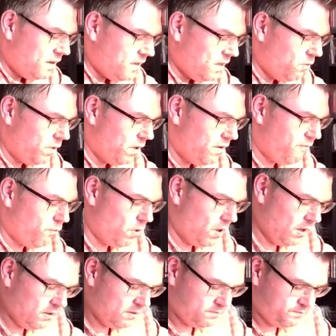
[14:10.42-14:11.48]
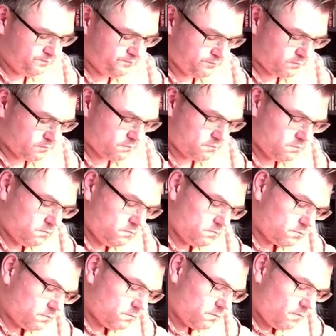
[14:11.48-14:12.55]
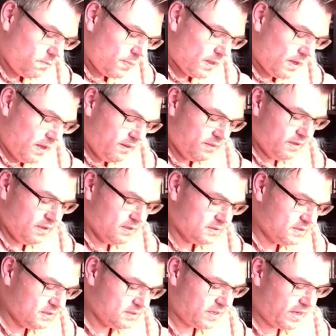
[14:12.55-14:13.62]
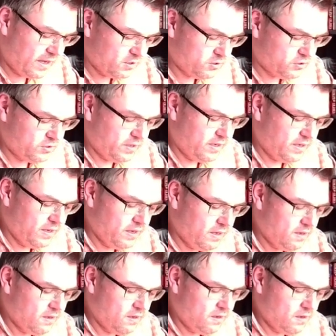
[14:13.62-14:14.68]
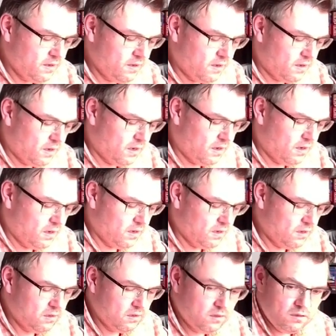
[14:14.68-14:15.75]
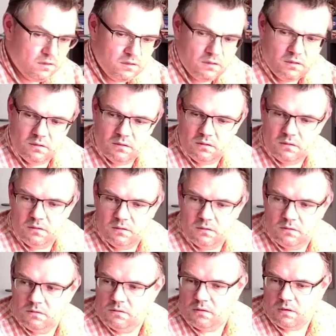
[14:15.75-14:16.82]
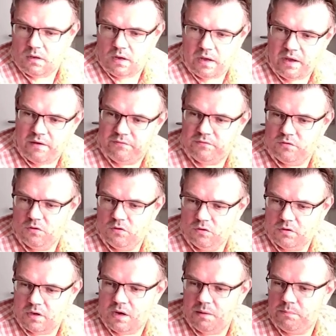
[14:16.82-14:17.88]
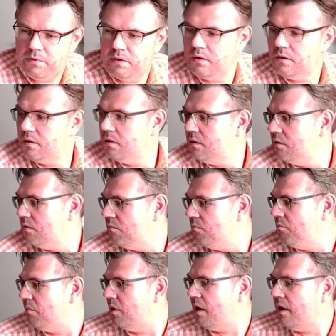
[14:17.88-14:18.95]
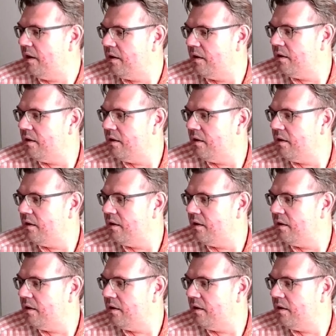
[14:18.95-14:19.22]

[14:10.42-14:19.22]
we have 1, and this is actually, I have to look up my